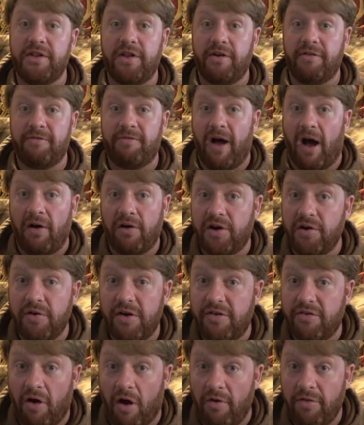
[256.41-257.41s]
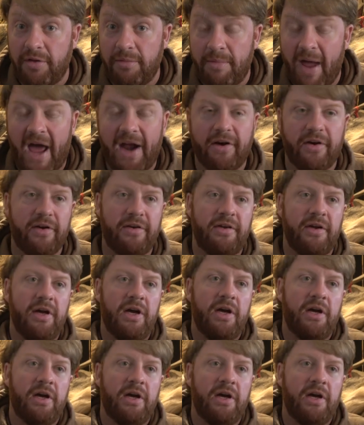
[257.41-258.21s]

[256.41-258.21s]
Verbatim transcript: that falconry is all that mattered.